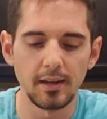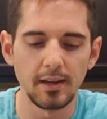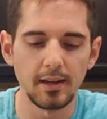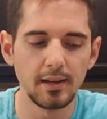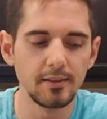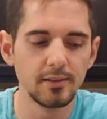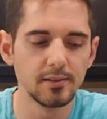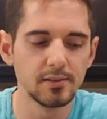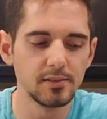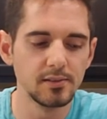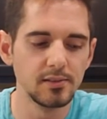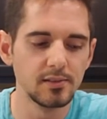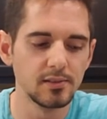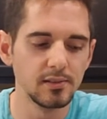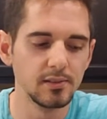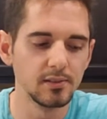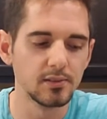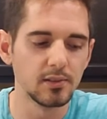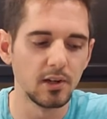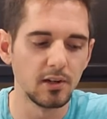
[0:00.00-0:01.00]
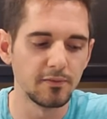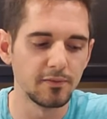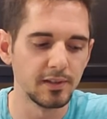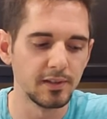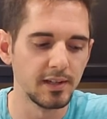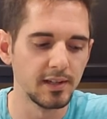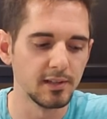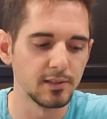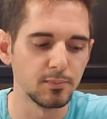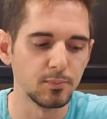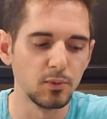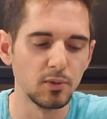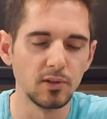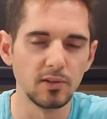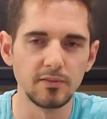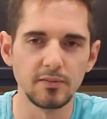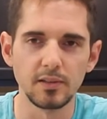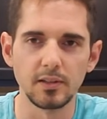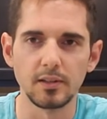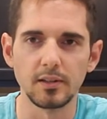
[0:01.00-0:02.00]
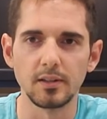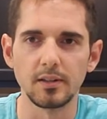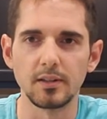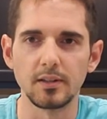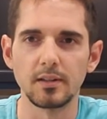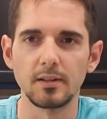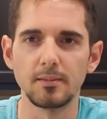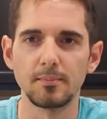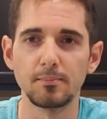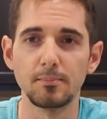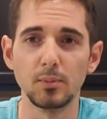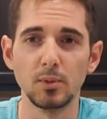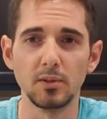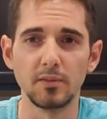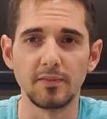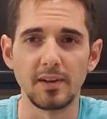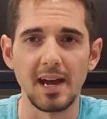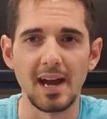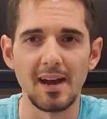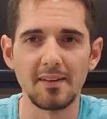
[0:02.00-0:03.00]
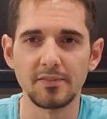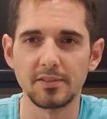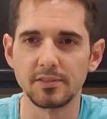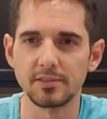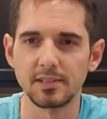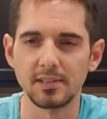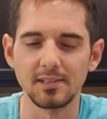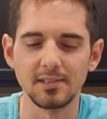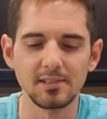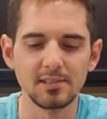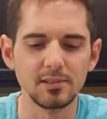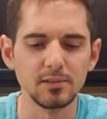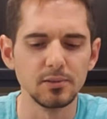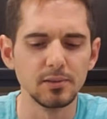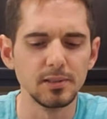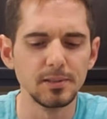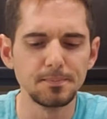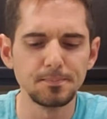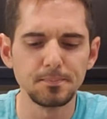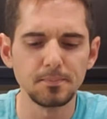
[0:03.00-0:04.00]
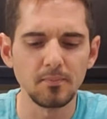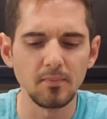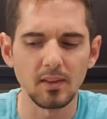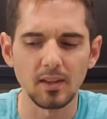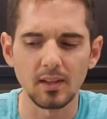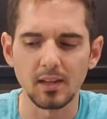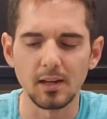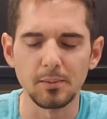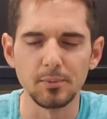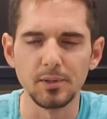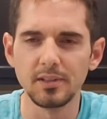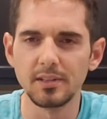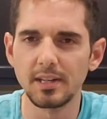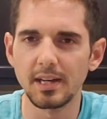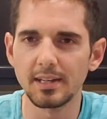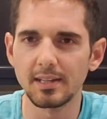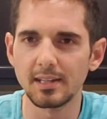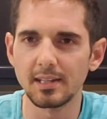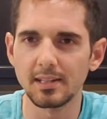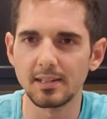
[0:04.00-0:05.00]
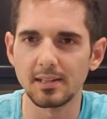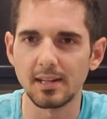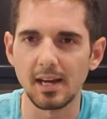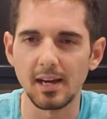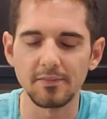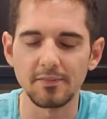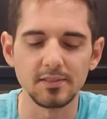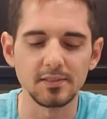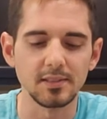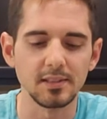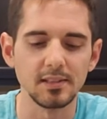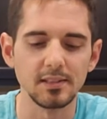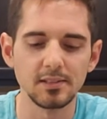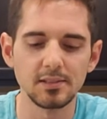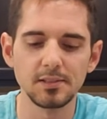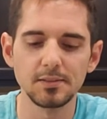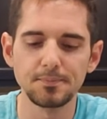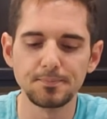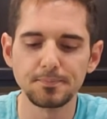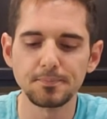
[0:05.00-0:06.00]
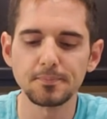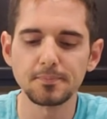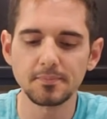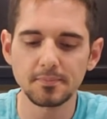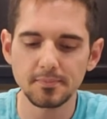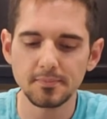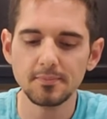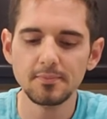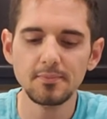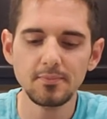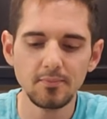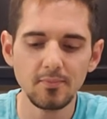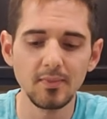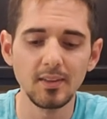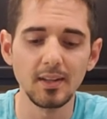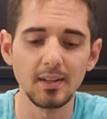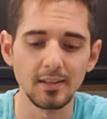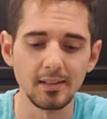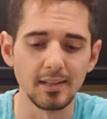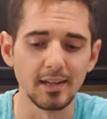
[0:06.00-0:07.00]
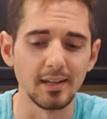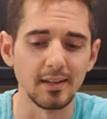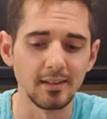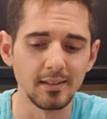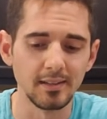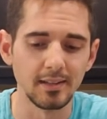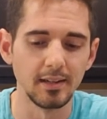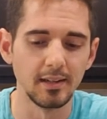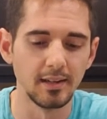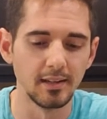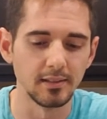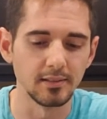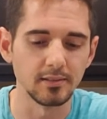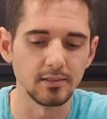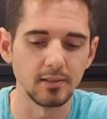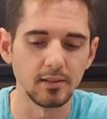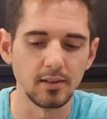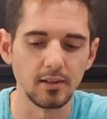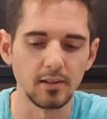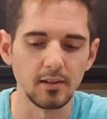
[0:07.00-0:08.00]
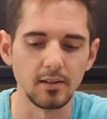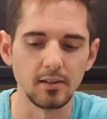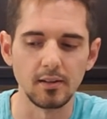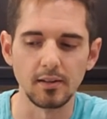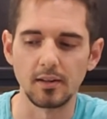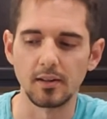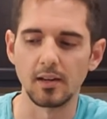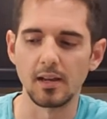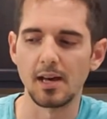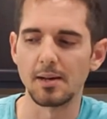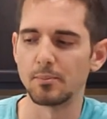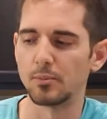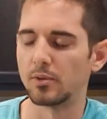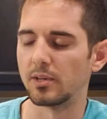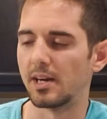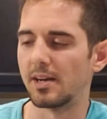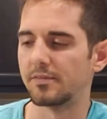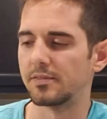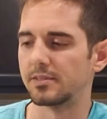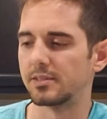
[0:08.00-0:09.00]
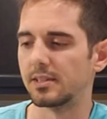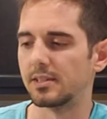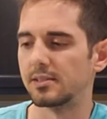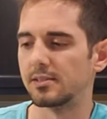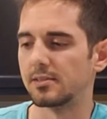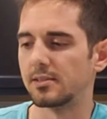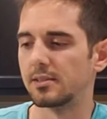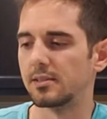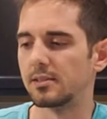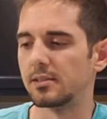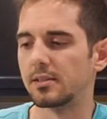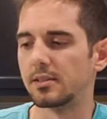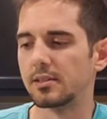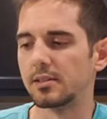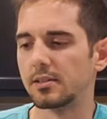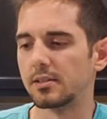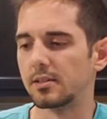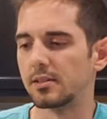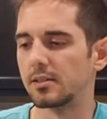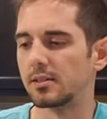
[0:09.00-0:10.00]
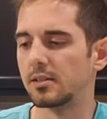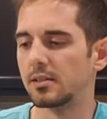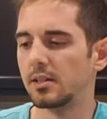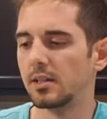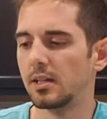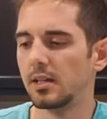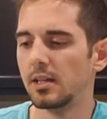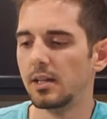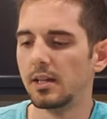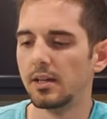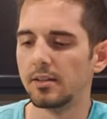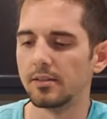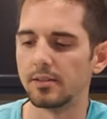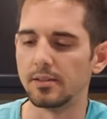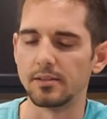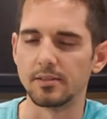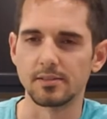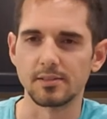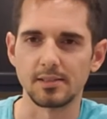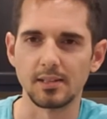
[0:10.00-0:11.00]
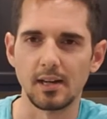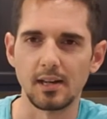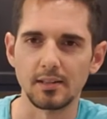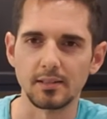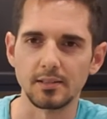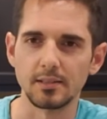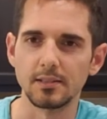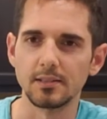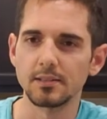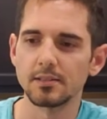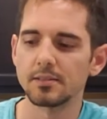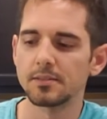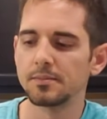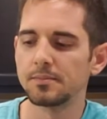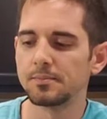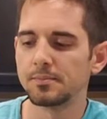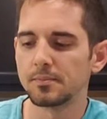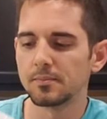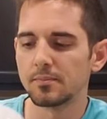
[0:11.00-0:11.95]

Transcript: And the CC's coffee has more of an aftertaste to it. I'm really not getting the aftertaste. Yeah, it has a lot more aftertaste than the stock does.